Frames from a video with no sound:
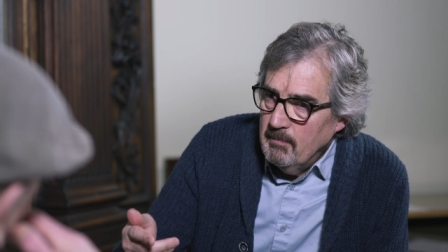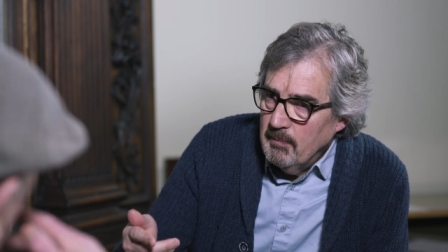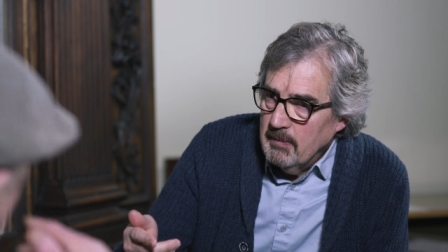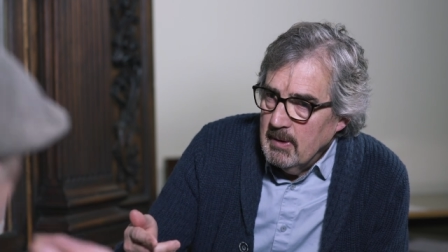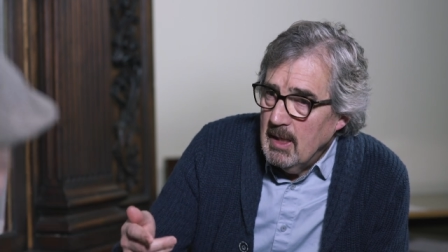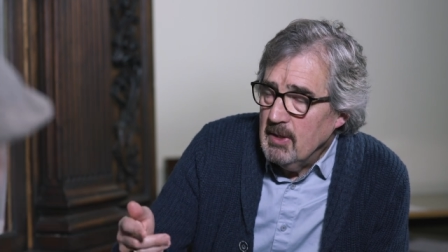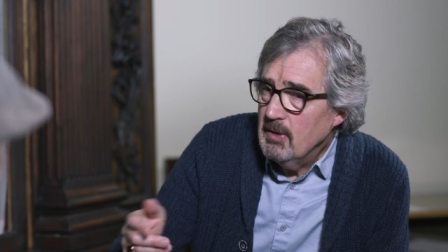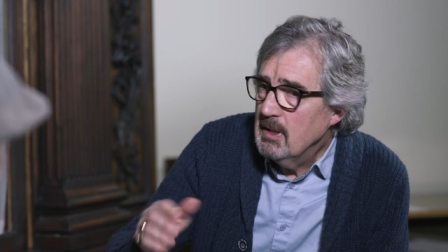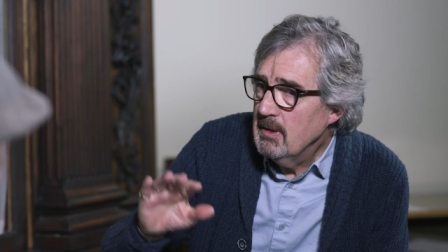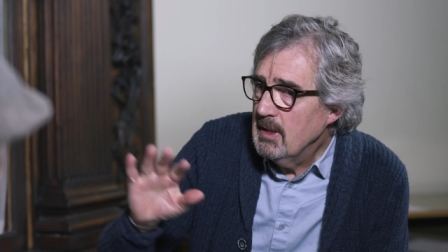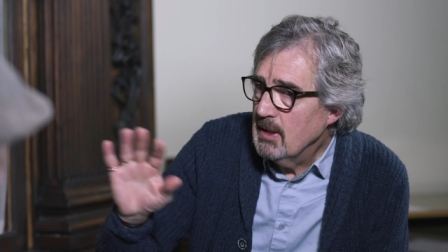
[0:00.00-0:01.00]
Yes. And you
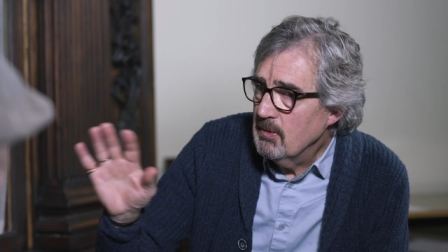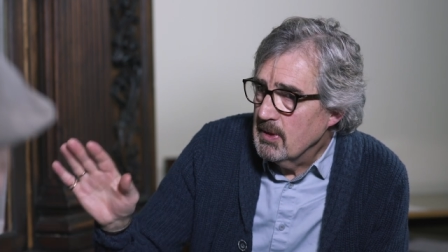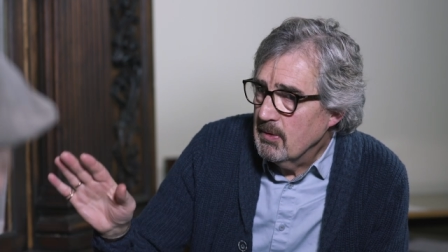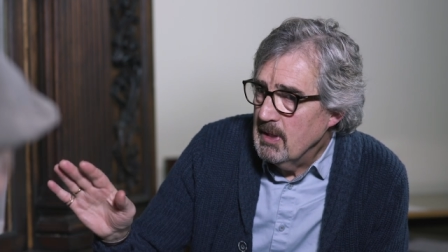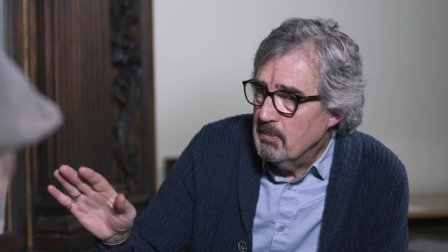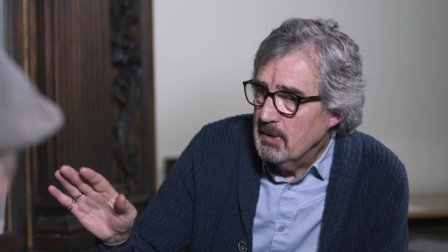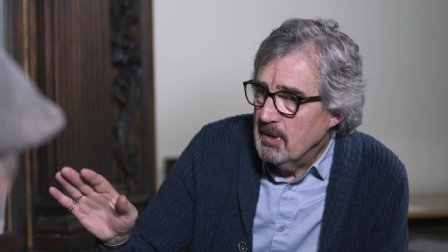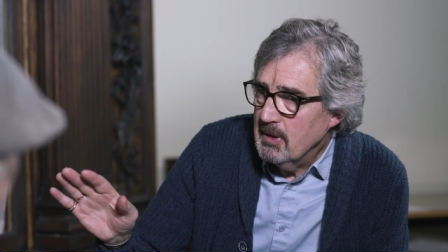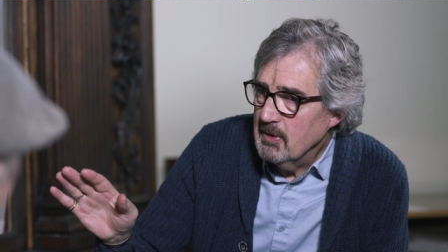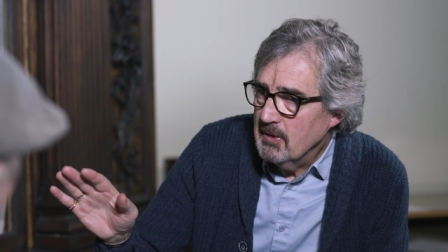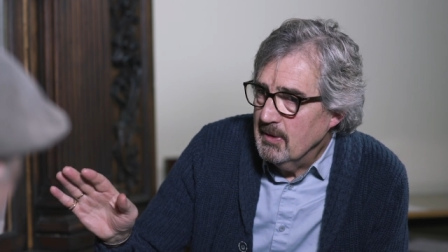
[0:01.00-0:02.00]
didn't think it was a great
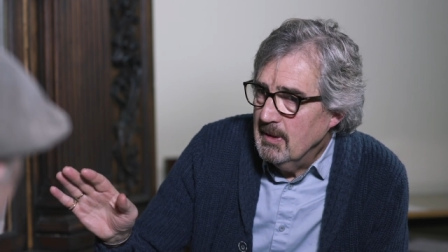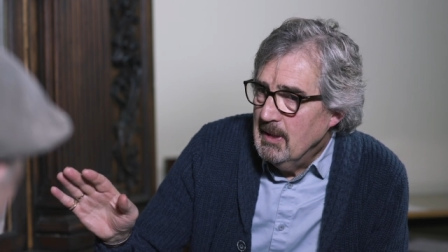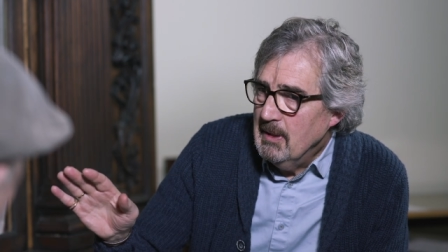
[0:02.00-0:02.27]
production.